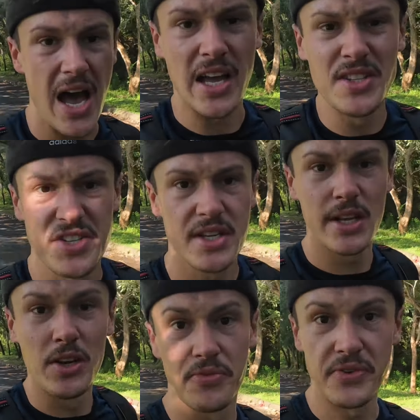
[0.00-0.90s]
my hands in
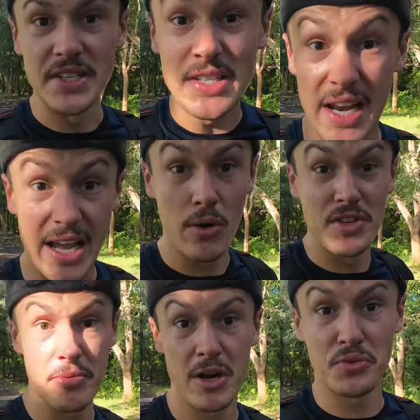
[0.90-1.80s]
little fists like I
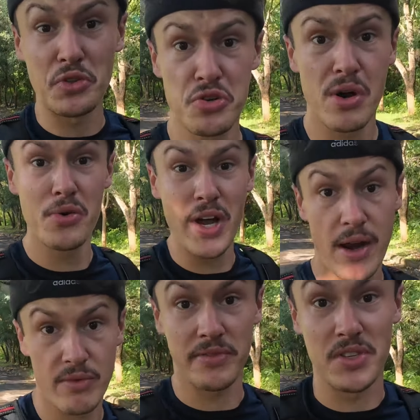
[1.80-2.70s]
was about to throw
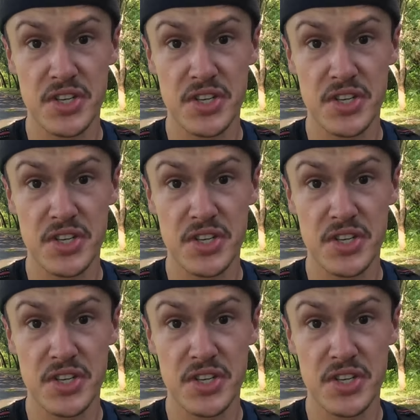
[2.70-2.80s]
down with the